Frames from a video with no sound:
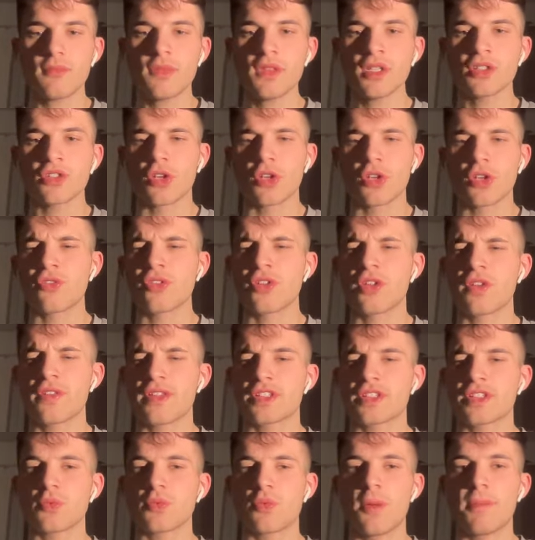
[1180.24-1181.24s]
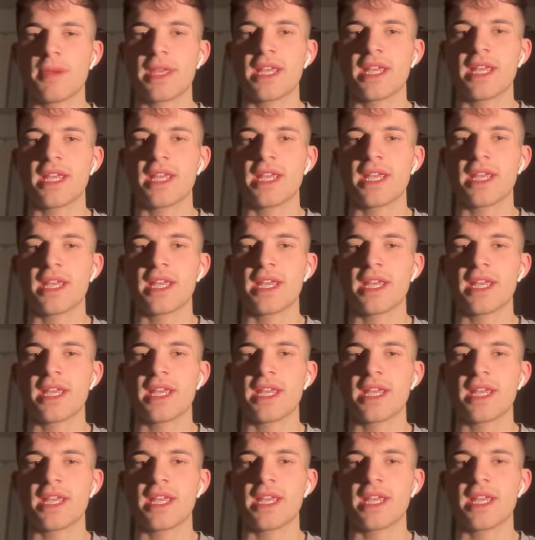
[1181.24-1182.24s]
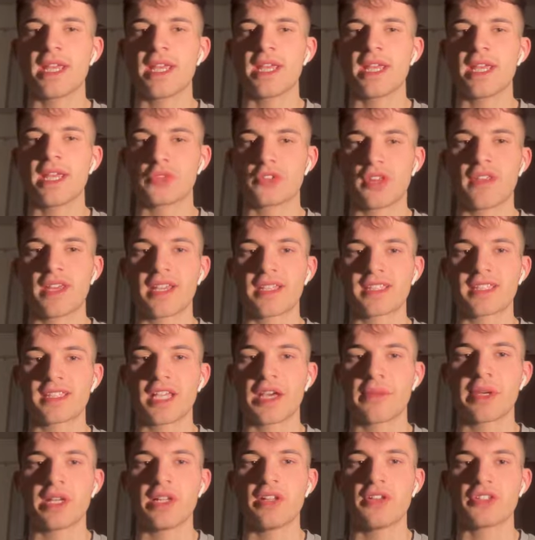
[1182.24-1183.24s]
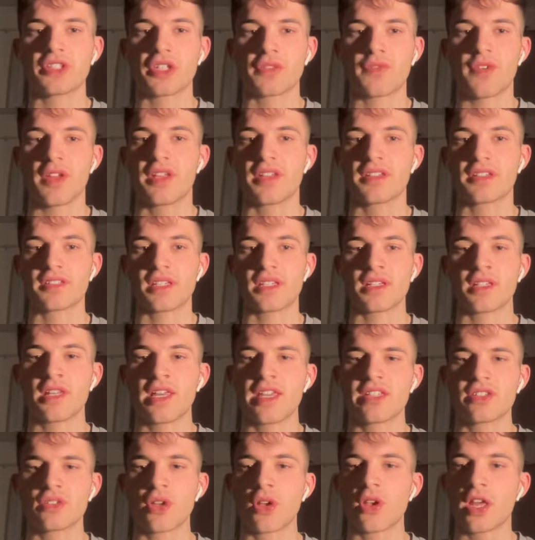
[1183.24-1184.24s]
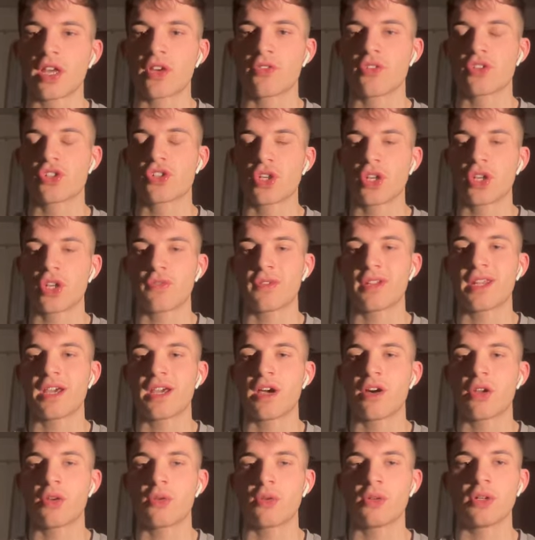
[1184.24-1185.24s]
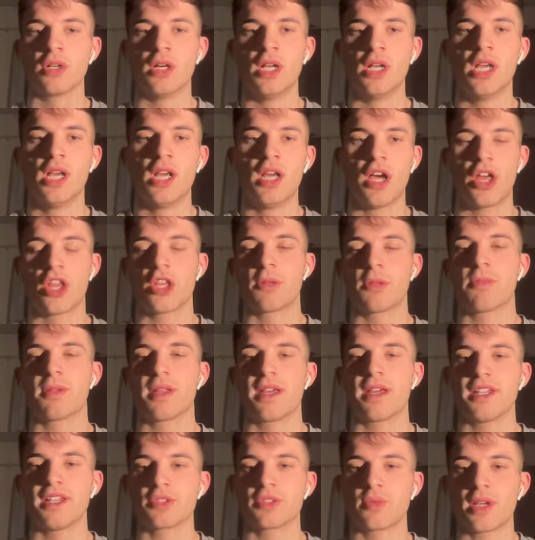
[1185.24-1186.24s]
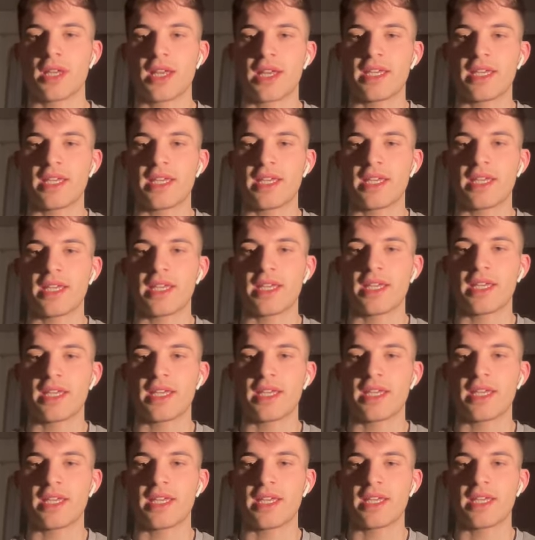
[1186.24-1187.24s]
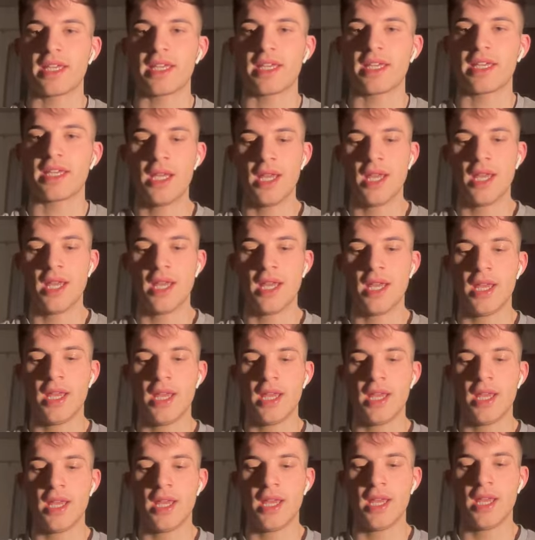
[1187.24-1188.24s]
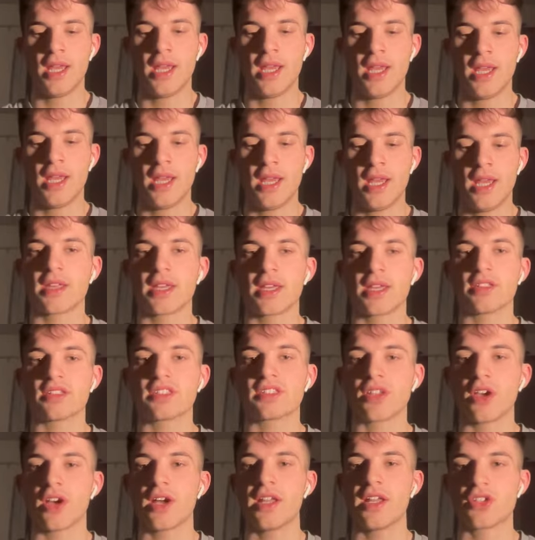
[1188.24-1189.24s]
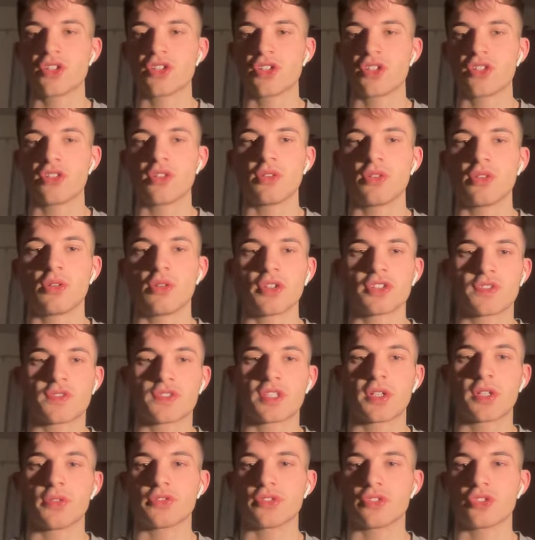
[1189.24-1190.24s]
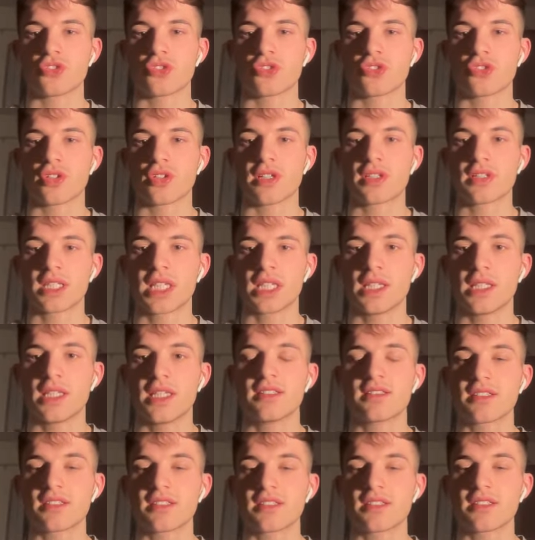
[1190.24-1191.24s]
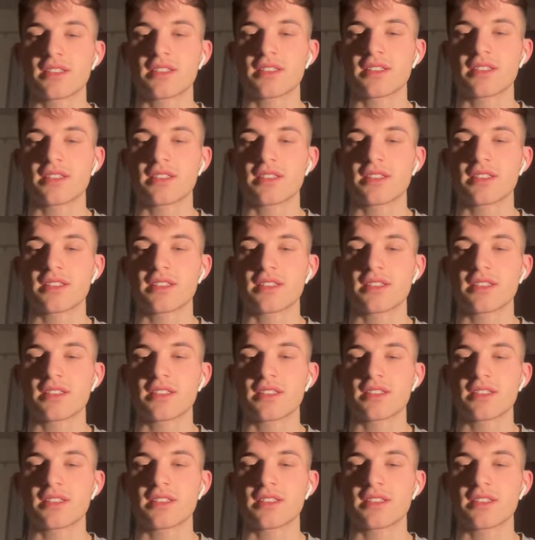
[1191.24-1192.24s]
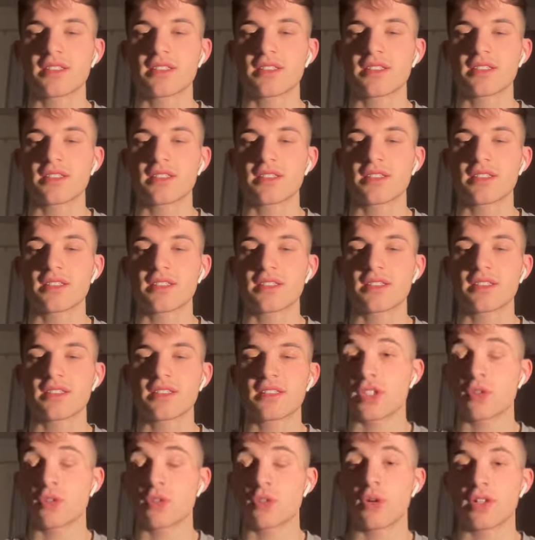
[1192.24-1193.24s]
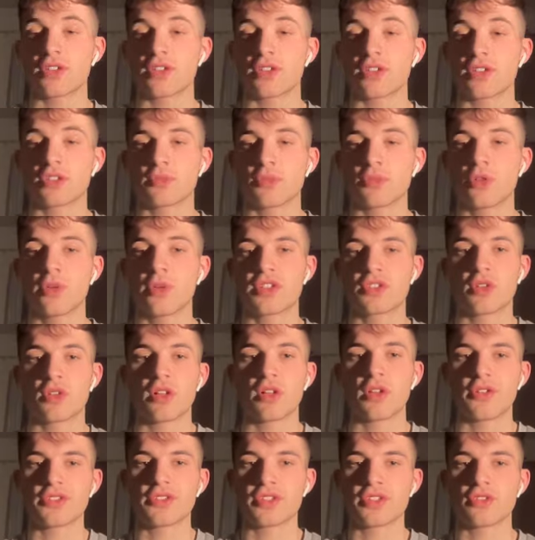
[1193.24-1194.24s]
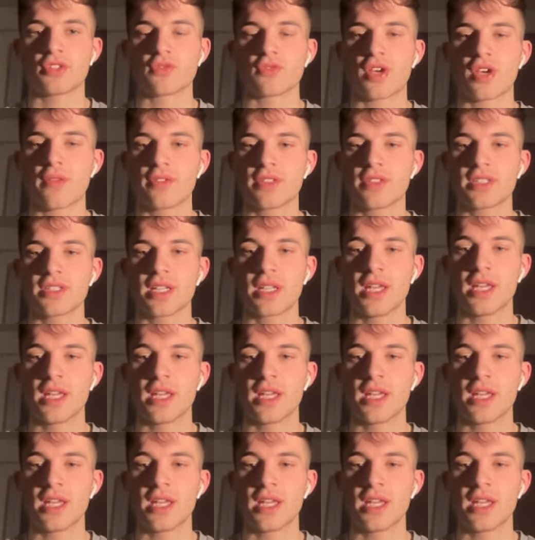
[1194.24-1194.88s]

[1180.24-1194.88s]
Don't really know if that's a word, but he looks like he can be tackled, which I think is how he lures defenders in. He's not like Cristiano Ronaldo or other players where he's going to get the ball and be elaborate with it and stylish and do lots of skills and tricks. He's deceptive. He uses his shoulders well. He's obviously quite small. He's got a low sense of gravity.